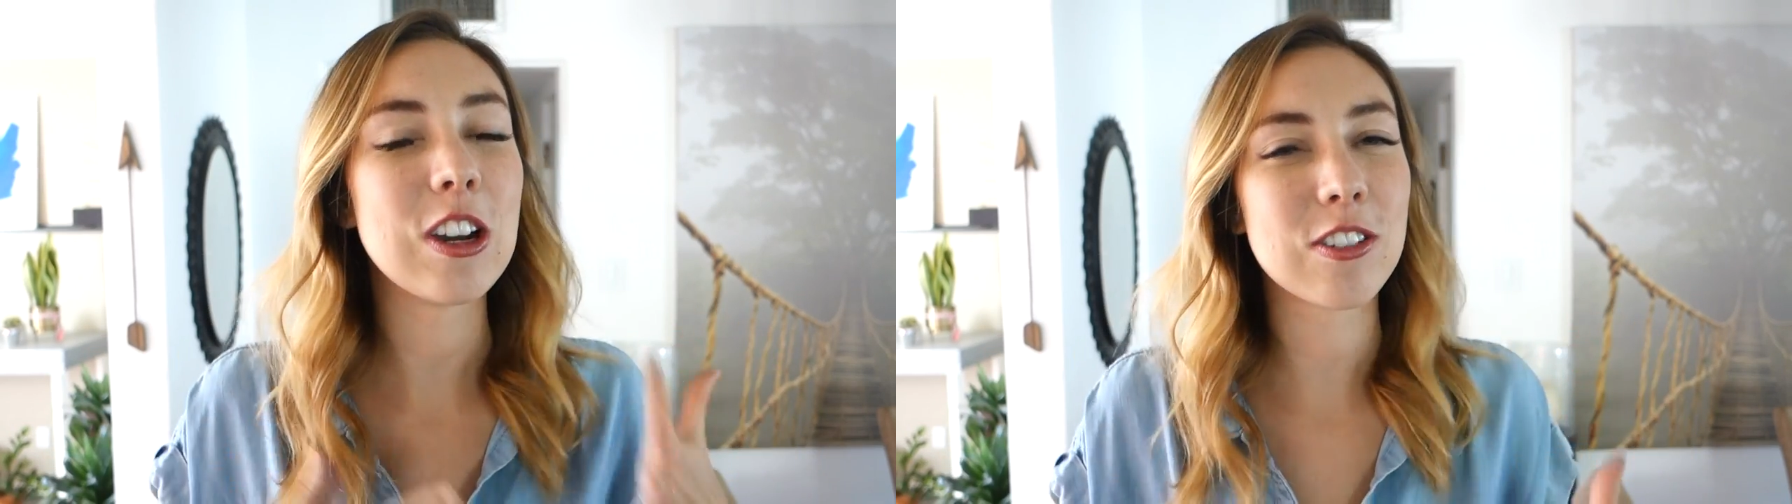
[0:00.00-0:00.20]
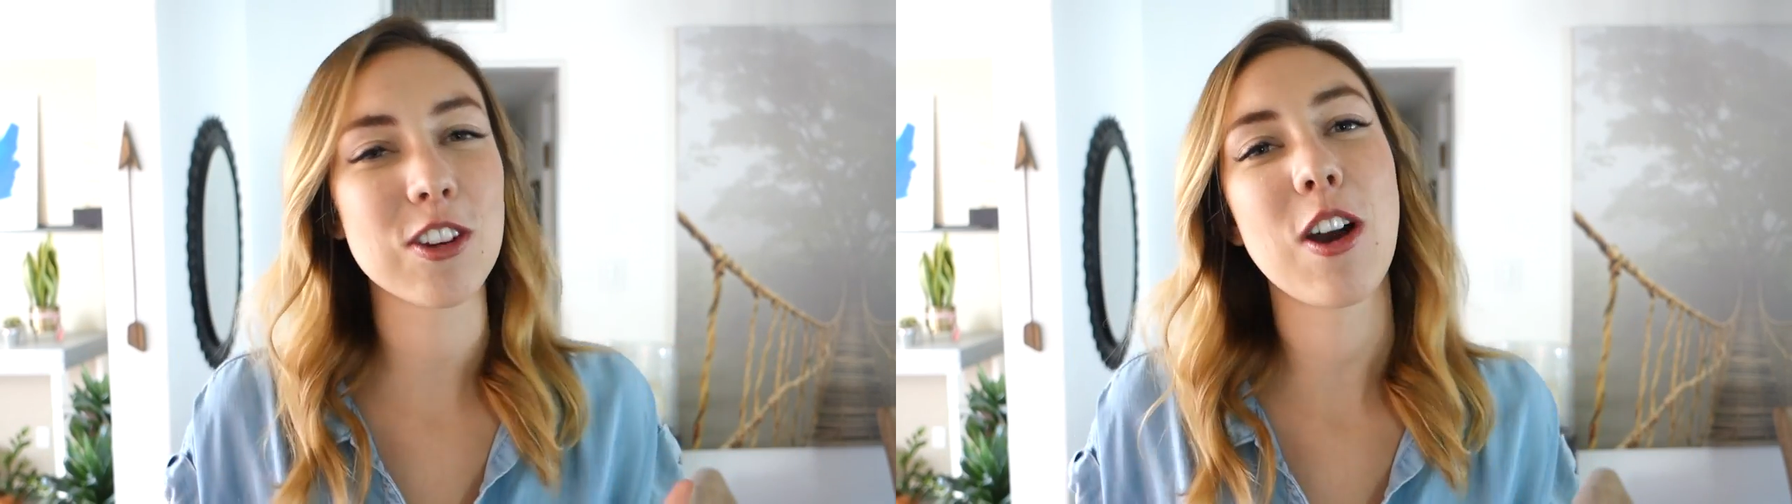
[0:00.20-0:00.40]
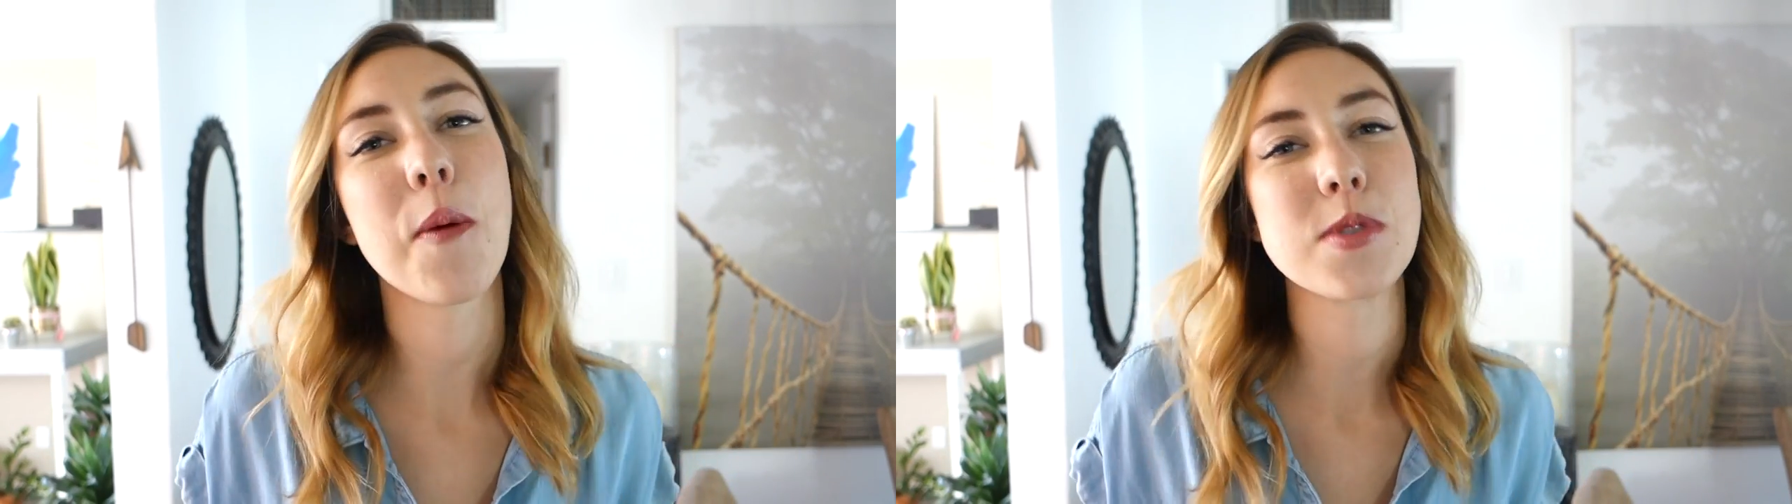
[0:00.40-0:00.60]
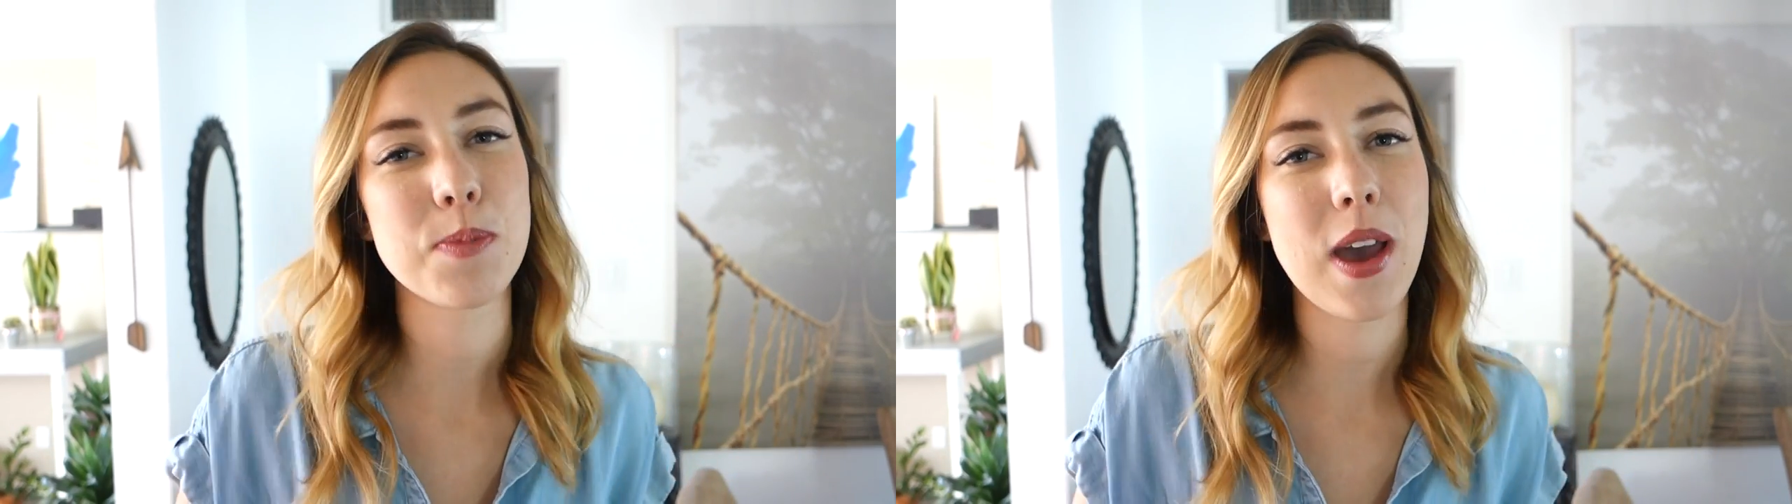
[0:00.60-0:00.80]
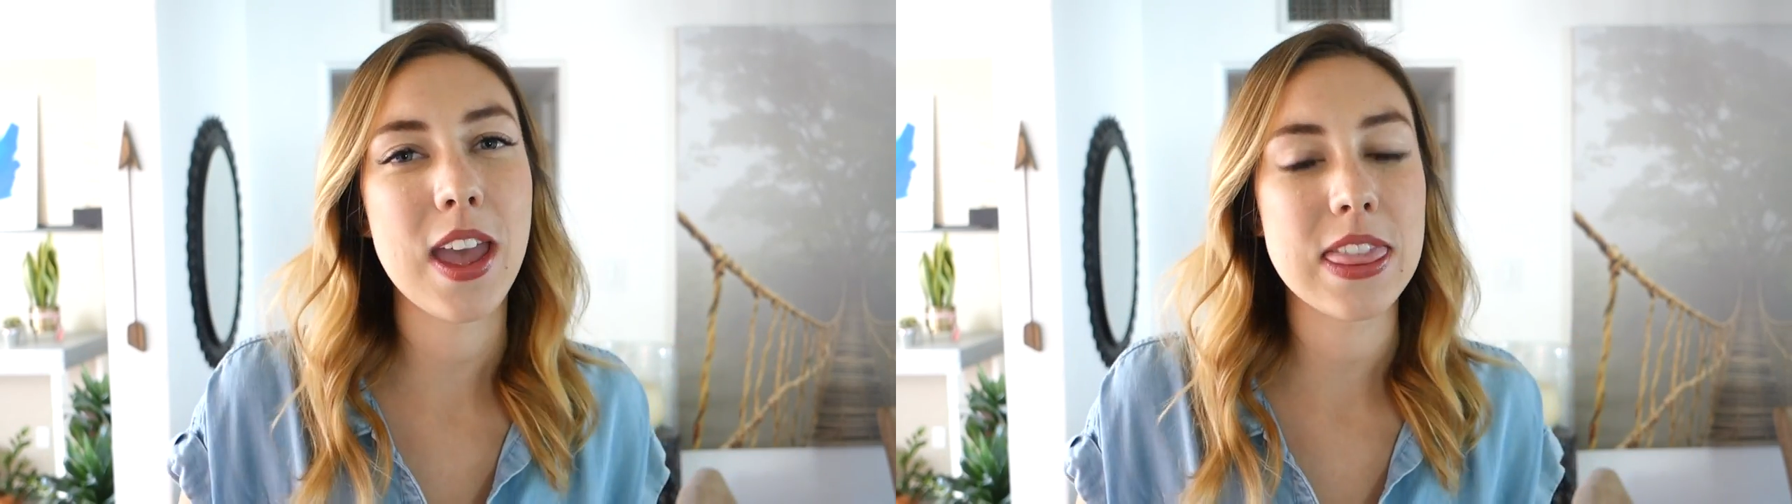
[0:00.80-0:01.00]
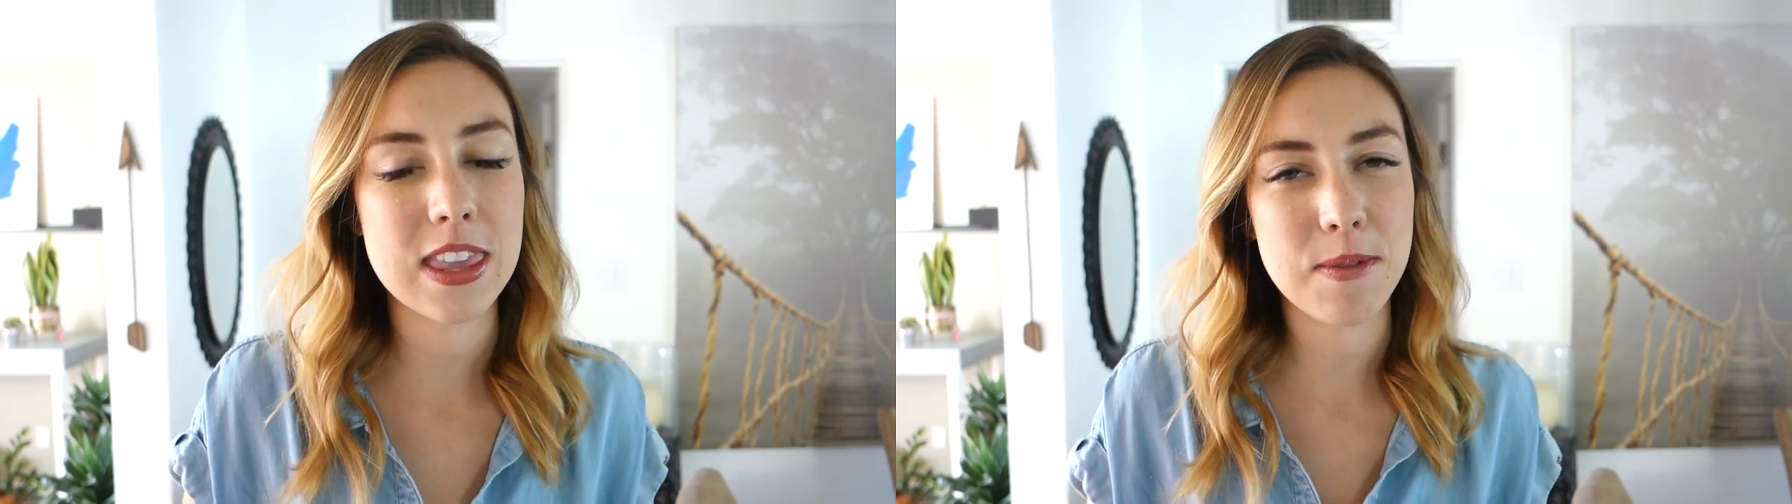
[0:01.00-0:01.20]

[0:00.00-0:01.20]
overwhelmed by the